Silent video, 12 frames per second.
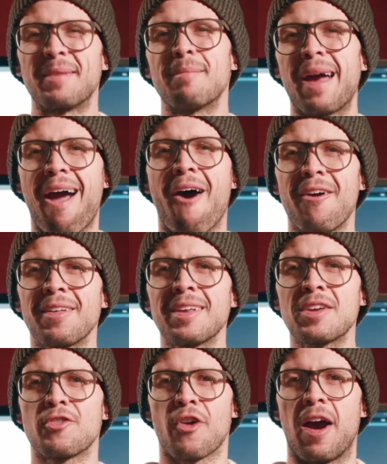My
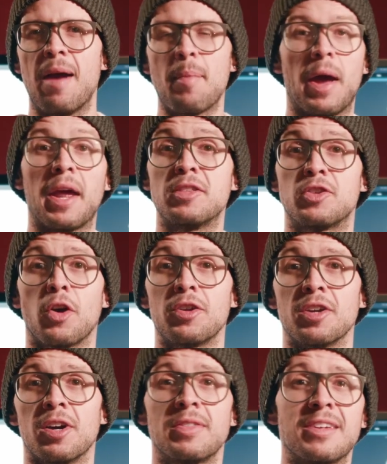only gripe, and I don't
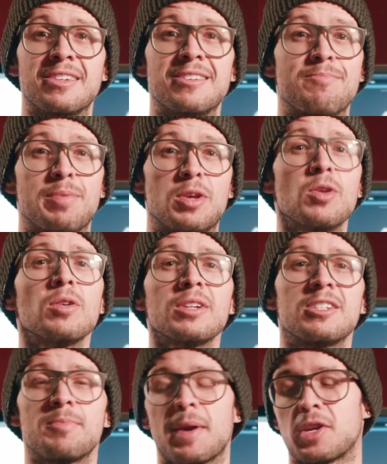know, this is
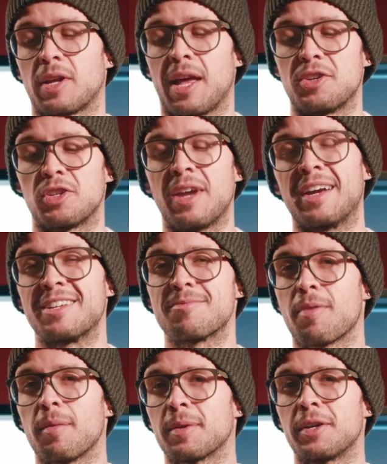purely speculation and it's
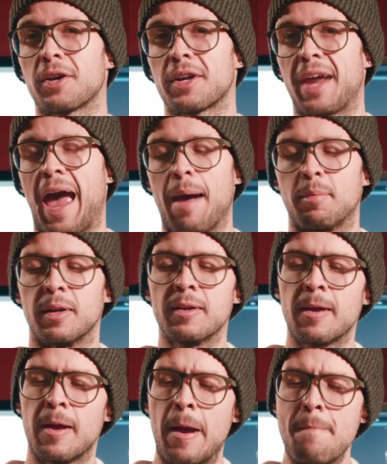probably not going to happen,
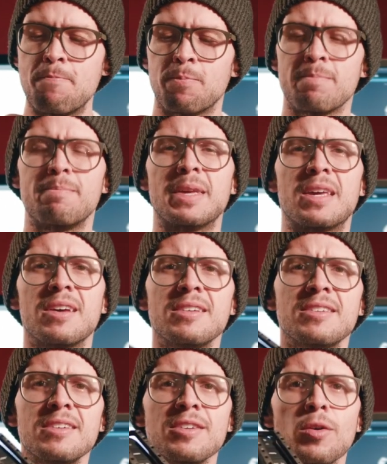
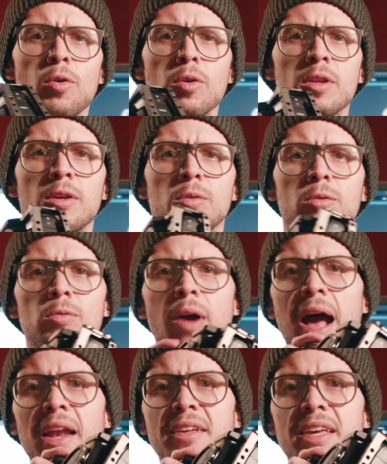because these are all little
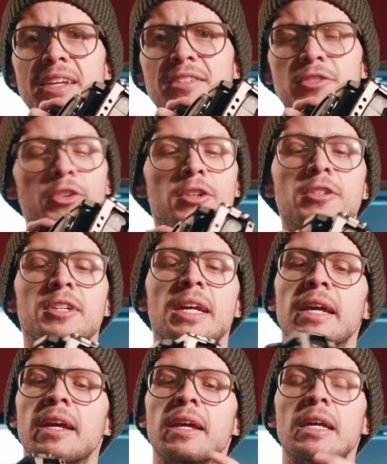Allen key screws,
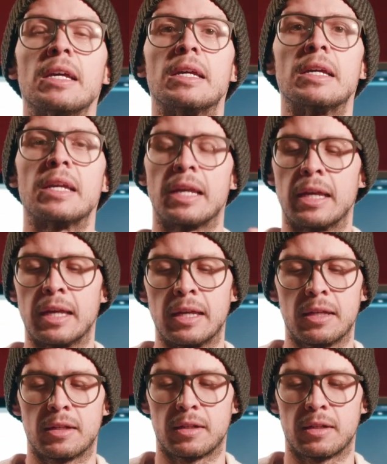here, here,